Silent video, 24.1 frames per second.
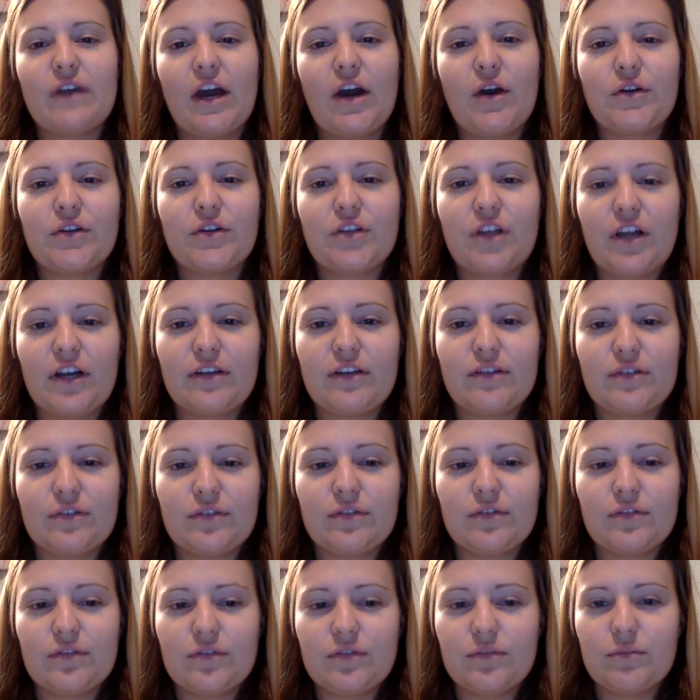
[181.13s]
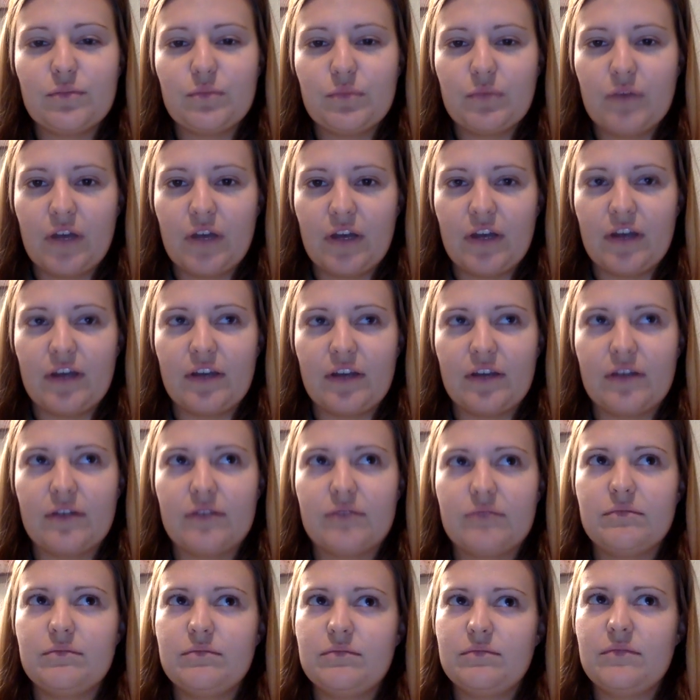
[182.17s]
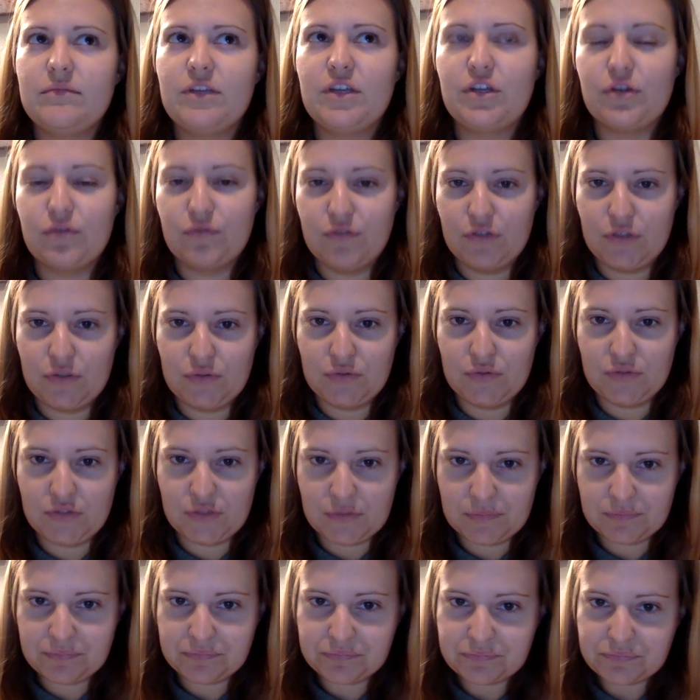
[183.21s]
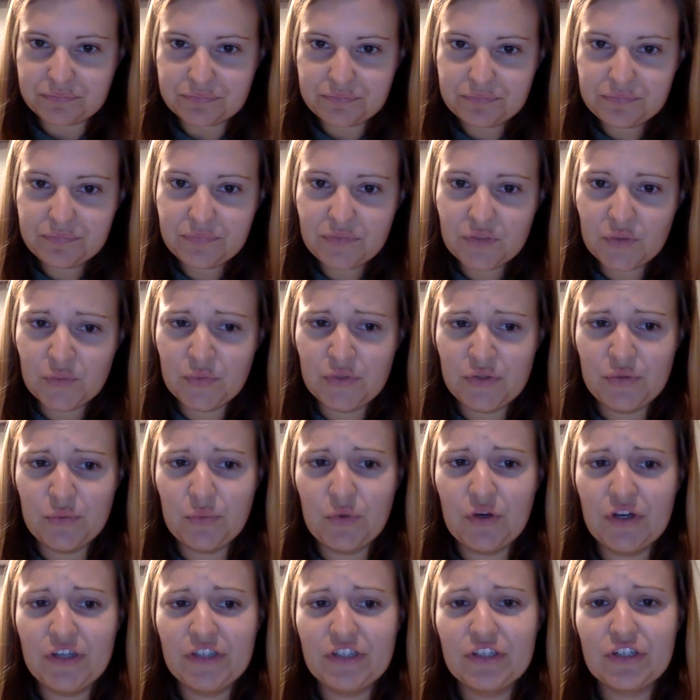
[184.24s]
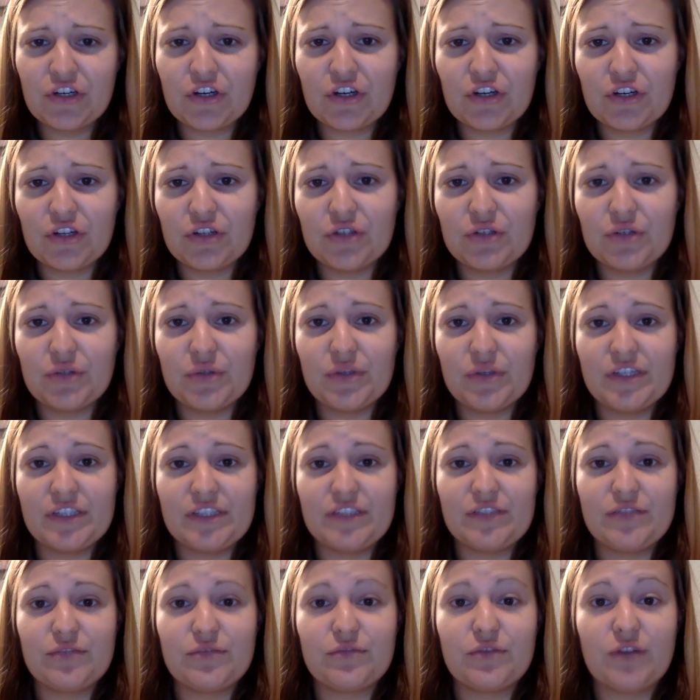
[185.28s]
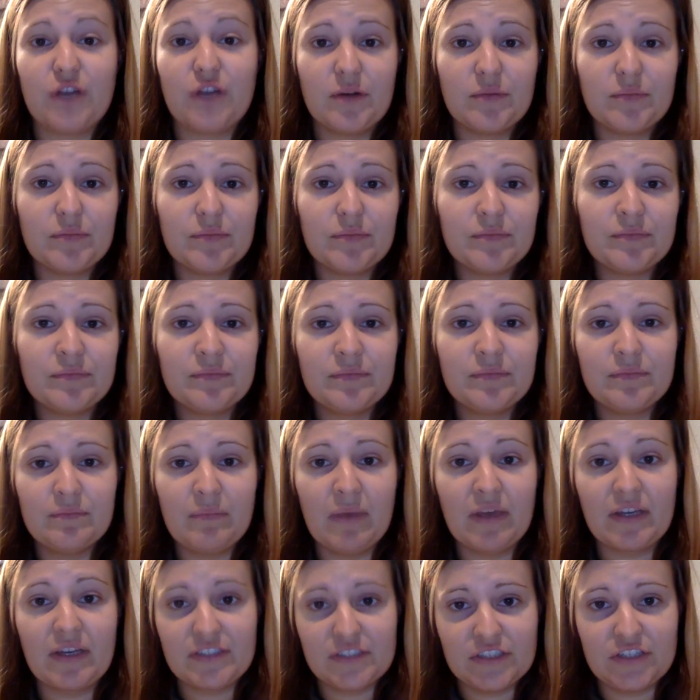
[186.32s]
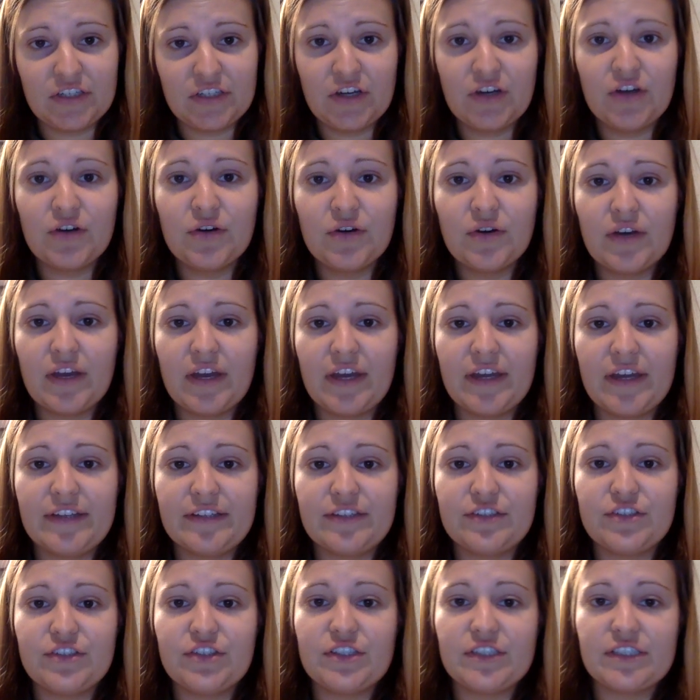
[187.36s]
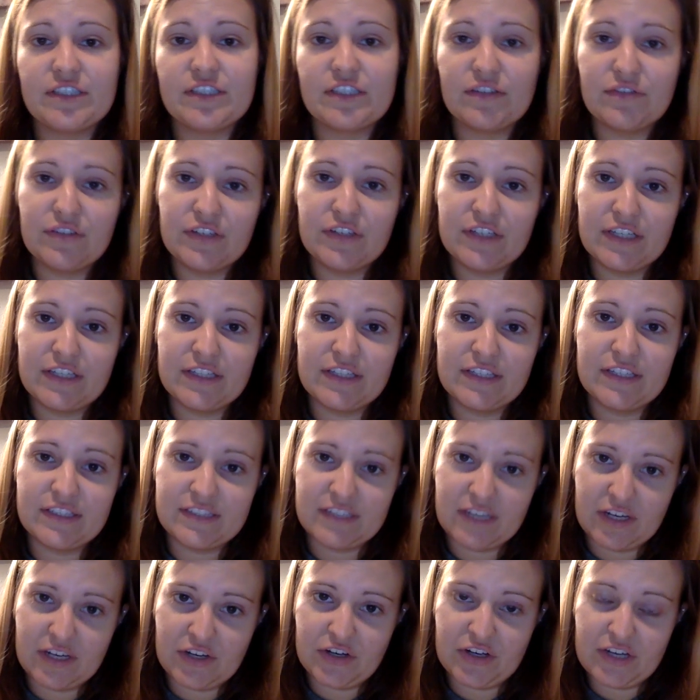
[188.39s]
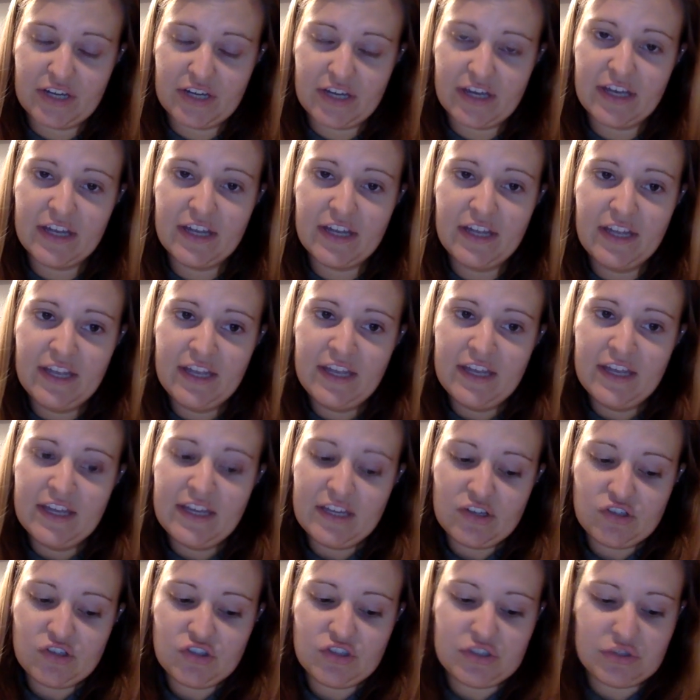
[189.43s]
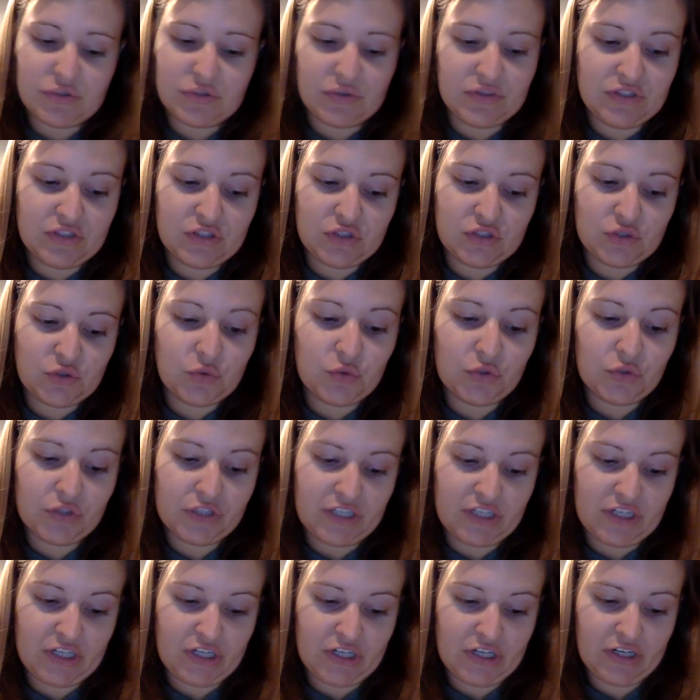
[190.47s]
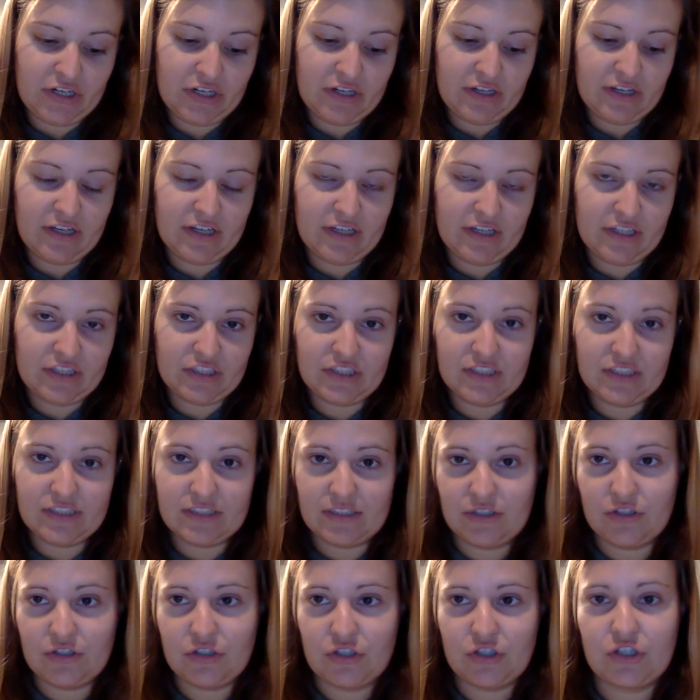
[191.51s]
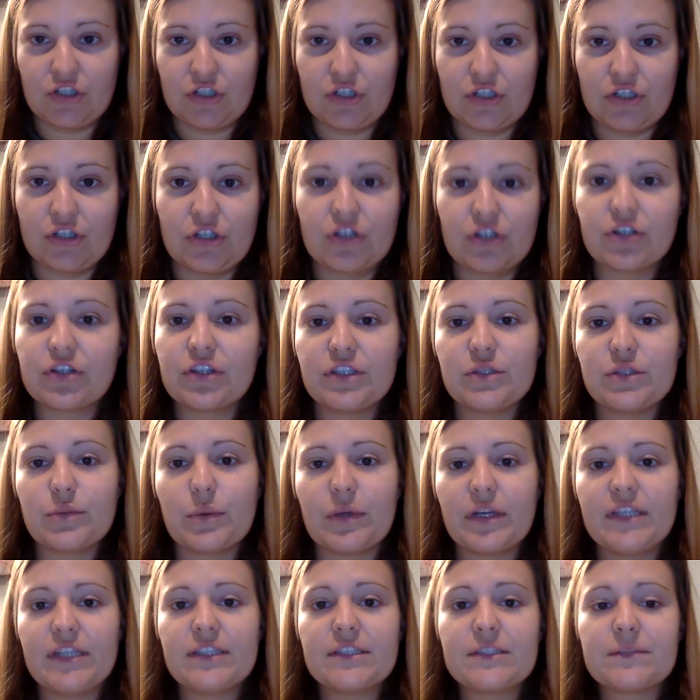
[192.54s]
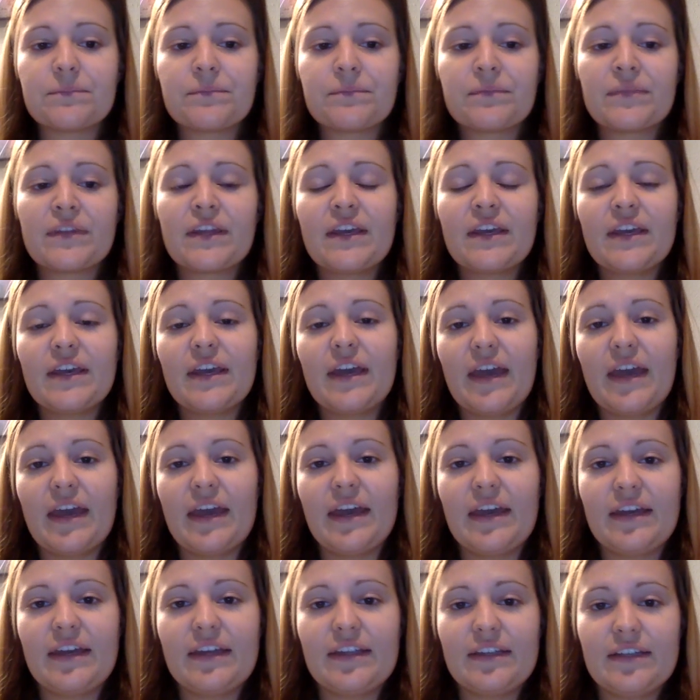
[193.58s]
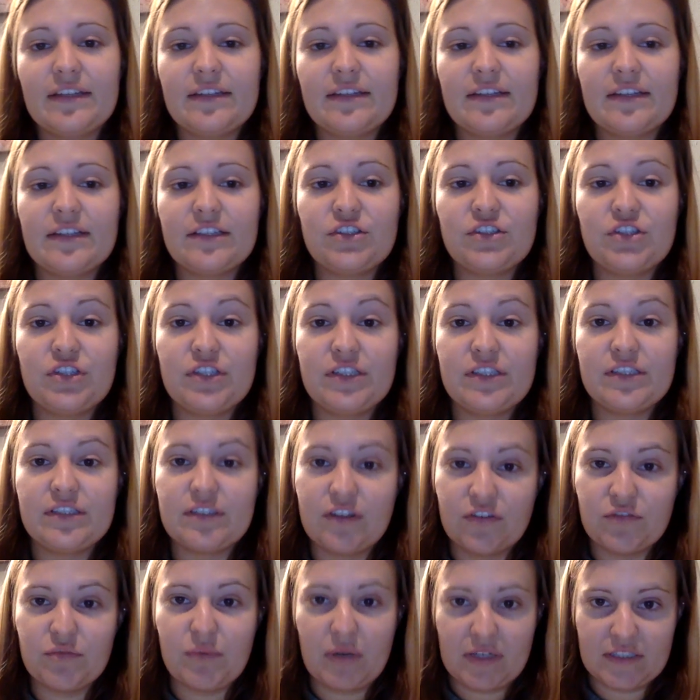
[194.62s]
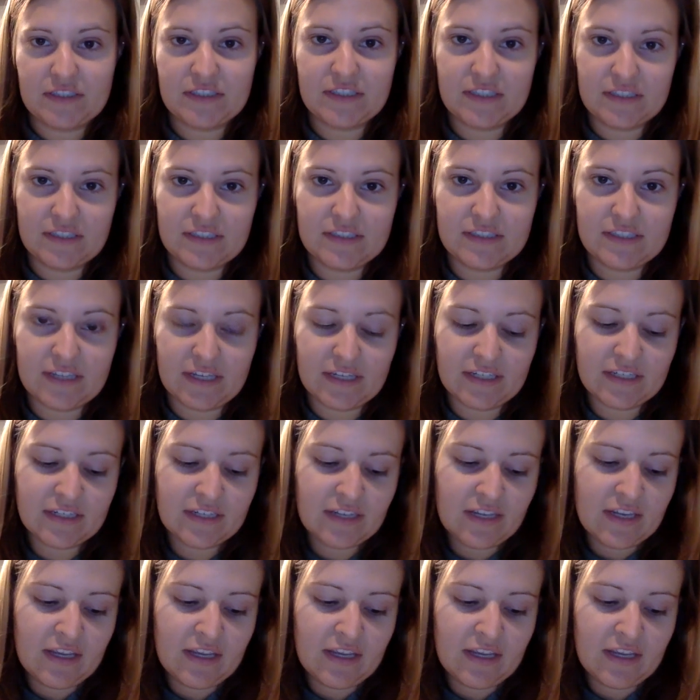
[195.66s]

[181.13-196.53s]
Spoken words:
of hour-long interviews with one girl who is from Mexico, and she's living in this area, and she's going to school here. She's in her early 20s, and she's of Mexican descent,